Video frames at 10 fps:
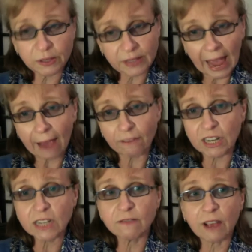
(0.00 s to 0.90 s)
they
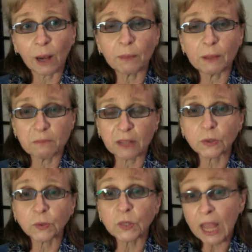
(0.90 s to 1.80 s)
haven't developed the
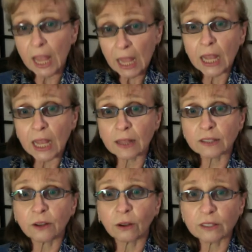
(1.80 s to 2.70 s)
muscles in the
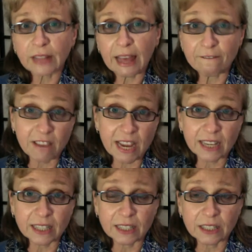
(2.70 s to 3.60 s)
soles of their
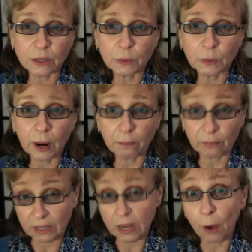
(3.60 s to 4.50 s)
feet to
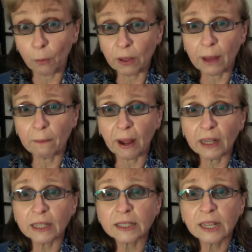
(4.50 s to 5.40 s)
help with that
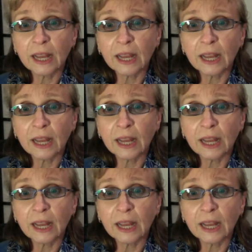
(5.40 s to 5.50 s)
balance.